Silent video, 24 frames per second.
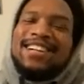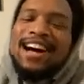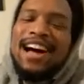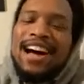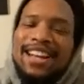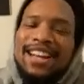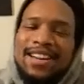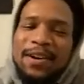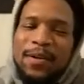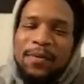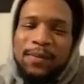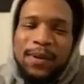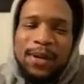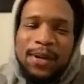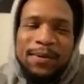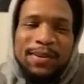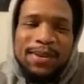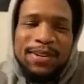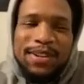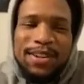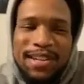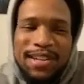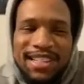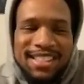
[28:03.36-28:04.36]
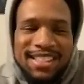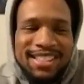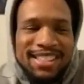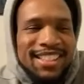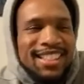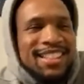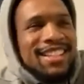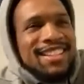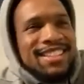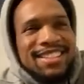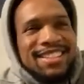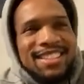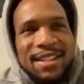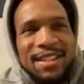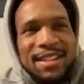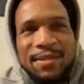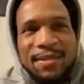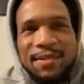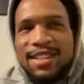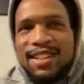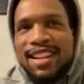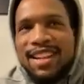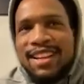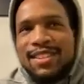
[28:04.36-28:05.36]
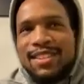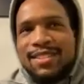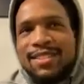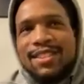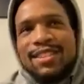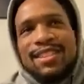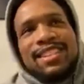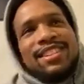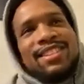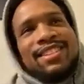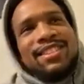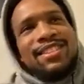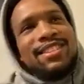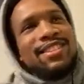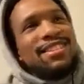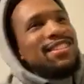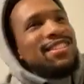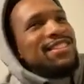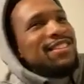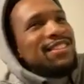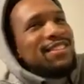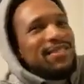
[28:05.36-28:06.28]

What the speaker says: I know people are gonna see this and be like, "Really, dude?"